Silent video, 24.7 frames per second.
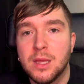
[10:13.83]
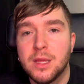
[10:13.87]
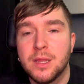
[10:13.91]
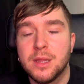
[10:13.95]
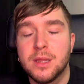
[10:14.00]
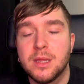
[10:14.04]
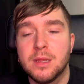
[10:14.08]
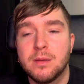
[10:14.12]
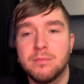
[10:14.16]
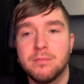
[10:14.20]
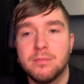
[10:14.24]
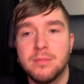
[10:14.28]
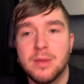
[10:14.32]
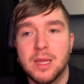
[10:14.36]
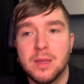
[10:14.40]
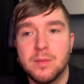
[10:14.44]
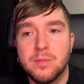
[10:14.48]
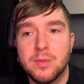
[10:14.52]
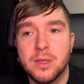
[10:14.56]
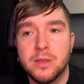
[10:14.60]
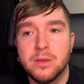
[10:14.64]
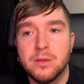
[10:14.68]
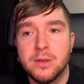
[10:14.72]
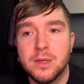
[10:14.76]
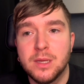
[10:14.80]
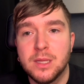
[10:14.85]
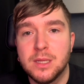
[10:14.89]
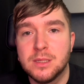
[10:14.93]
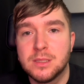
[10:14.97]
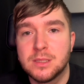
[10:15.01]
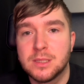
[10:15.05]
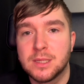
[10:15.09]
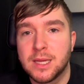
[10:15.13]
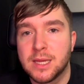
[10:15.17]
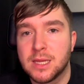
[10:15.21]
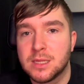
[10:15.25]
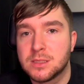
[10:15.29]
then maybe you need
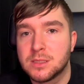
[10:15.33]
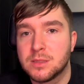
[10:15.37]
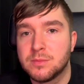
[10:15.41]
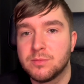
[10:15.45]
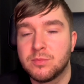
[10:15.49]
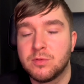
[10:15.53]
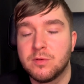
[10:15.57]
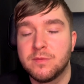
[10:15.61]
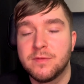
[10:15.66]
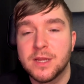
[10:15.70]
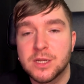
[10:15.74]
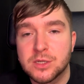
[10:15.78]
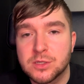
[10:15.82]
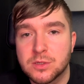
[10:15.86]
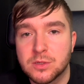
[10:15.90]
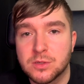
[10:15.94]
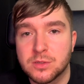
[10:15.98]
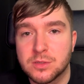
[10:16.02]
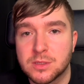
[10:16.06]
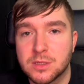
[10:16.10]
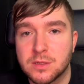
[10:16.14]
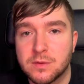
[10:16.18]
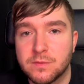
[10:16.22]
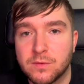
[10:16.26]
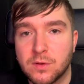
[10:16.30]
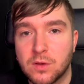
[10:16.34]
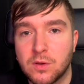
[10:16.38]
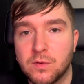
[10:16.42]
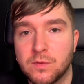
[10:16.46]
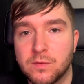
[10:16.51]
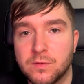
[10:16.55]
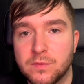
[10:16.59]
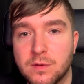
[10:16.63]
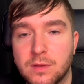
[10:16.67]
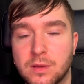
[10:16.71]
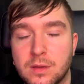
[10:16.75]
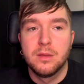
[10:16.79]
to get some professionals
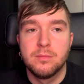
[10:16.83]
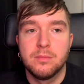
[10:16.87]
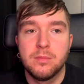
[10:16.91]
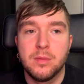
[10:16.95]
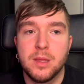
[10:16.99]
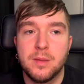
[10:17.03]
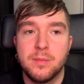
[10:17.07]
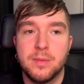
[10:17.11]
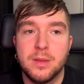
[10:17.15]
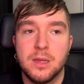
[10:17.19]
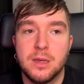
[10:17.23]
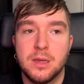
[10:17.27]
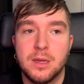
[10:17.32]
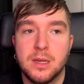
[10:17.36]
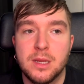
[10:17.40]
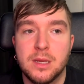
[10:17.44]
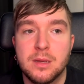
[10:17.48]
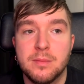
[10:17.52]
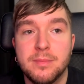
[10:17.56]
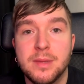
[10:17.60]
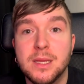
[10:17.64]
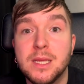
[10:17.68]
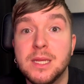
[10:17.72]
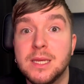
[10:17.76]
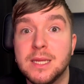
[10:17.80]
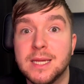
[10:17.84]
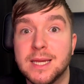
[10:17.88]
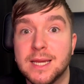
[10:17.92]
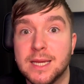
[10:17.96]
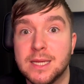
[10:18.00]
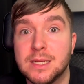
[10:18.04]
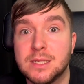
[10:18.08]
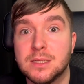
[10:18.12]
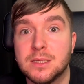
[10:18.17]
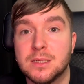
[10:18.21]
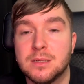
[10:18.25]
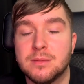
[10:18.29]
involved. Maybe you need a
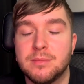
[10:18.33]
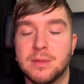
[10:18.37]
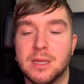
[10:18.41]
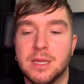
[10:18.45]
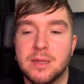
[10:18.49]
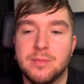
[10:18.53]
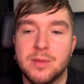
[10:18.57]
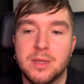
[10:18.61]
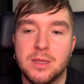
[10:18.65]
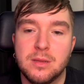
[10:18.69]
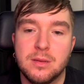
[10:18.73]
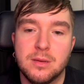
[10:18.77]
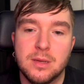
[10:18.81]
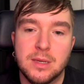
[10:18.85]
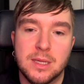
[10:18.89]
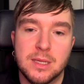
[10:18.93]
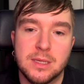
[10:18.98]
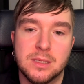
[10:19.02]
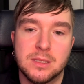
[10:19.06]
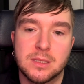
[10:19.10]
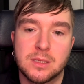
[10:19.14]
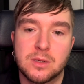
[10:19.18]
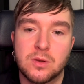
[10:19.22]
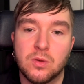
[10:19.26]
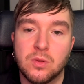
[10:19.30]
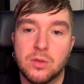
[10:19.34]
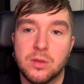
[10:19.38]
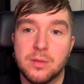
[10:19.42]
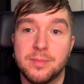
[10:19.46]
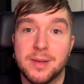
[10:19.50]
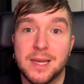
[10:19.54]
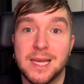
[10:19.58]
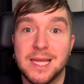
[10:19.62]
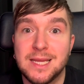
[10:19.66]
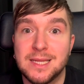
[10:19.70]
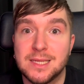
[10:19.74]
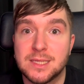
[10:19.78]
mediator. Maybe you need to call the
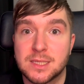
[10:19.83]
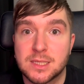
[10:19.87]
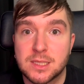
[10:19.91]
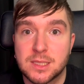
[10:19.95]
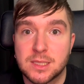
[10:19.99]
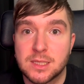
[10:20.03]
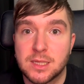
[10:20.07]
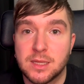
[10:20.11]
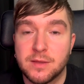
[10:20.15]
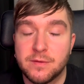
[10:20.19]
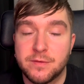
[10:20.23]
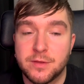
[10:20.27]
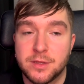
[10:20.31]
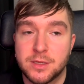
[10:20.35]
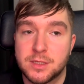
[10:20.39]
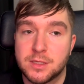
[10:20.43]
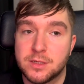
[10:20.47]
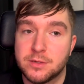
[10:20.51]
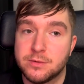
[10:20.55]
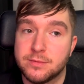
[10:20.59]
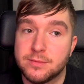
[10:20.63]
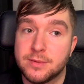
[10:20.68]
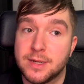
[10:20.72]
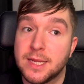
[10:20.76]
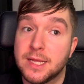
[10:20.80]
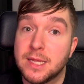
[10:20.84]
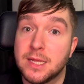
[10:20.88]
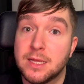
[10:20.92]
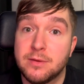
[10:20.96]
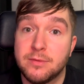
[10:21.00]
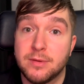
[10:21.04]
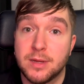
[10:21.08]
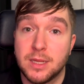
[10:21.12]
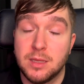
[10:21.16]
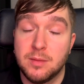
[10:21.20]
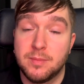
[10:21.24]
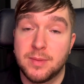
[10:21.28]
police if it's a really,
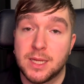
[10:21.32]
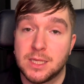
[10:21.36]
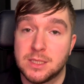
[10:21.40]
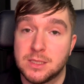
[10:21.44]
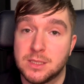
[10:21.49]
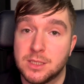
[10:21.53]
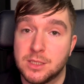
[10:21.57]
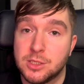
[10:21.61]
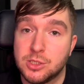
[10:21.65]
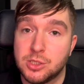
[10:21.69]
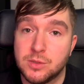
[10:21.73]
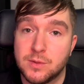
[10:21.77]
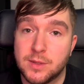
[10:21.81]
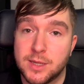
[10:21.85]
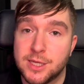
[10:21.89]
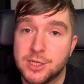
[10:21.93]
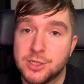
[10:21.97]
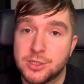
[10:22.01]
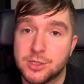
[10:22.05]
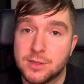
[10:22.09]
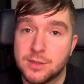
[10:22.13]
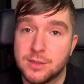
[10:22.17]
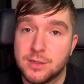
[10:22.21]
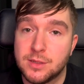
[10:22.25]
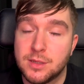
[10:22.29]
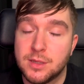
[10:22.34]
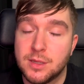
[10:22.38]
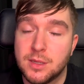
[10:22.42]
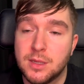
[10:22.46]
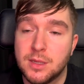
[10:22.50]
really bad situation.